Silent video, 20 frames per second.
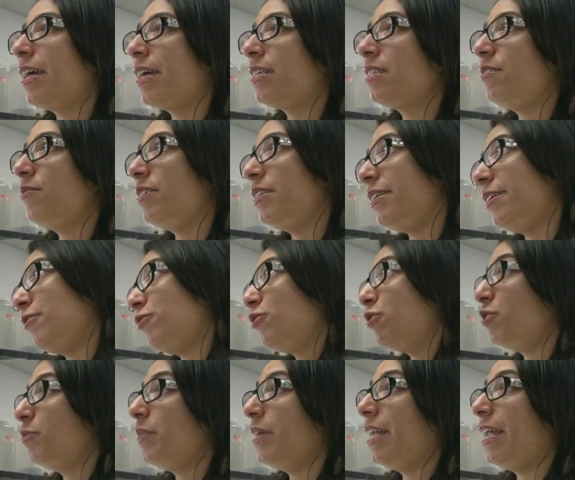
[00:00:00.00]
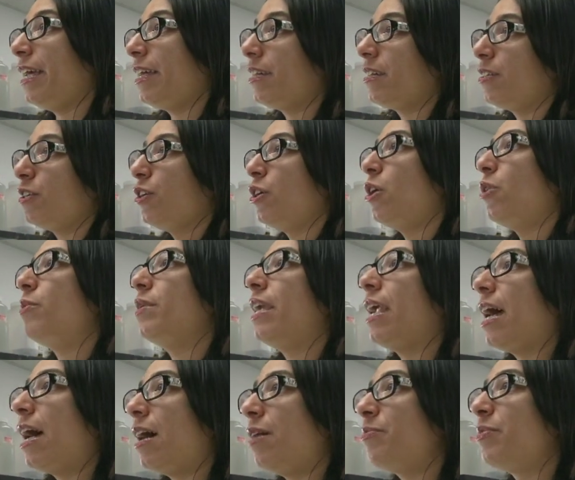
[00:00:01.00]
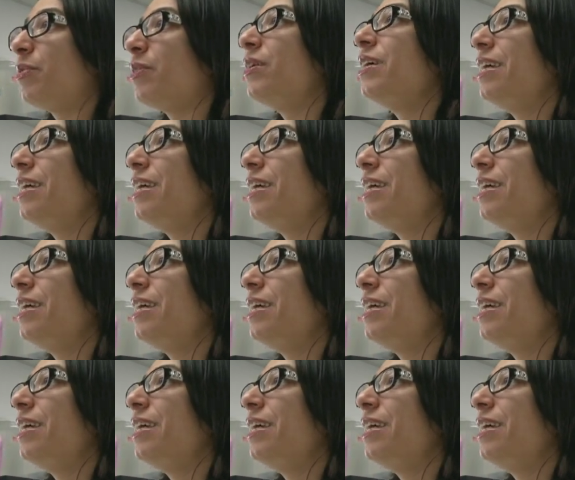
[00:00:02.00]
bringing a new antibiotic to the market